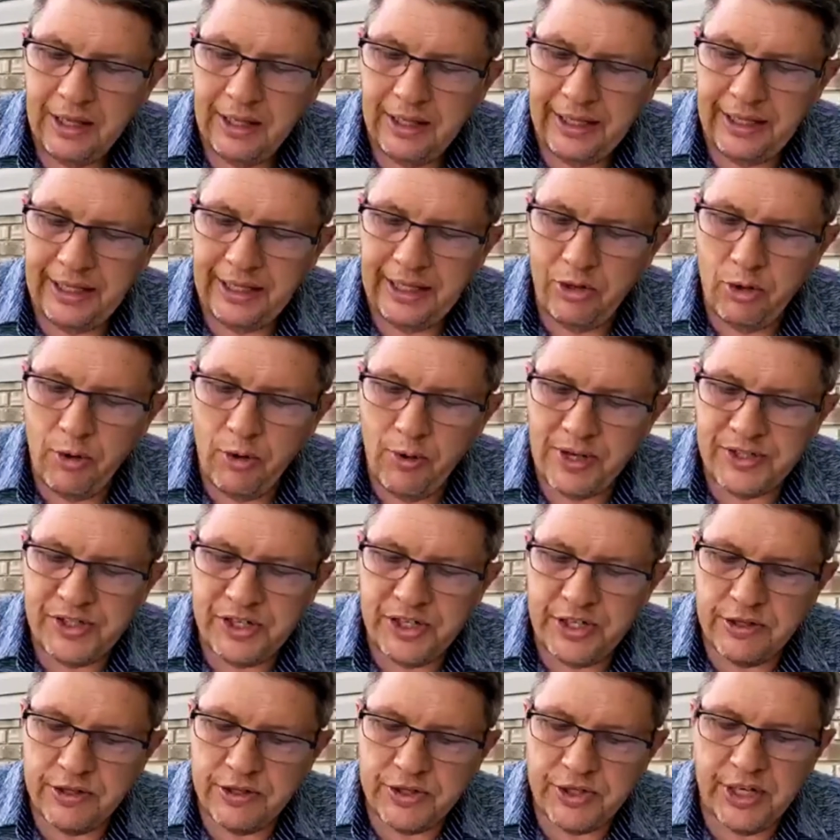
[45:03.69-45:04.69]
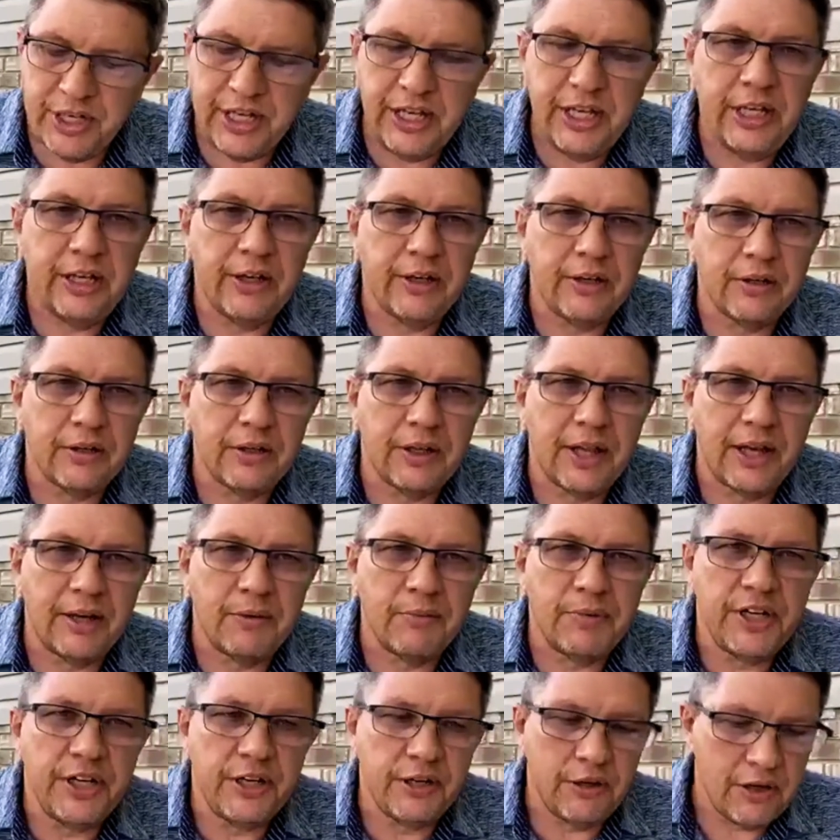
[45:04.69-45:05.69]
He who has ears to hear, let
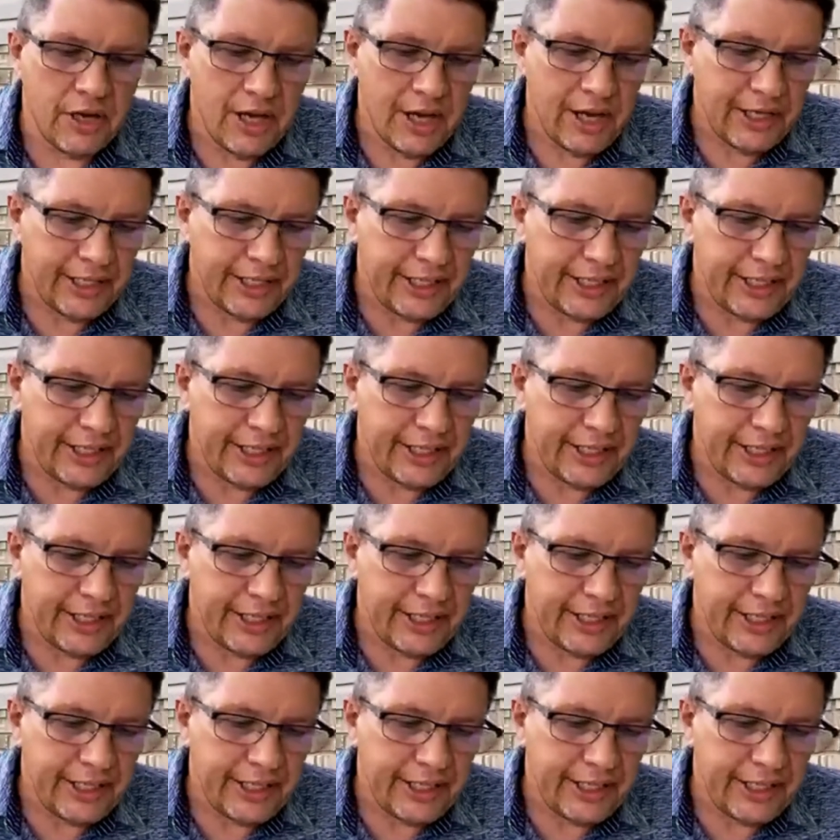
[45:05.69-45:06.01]
him hear.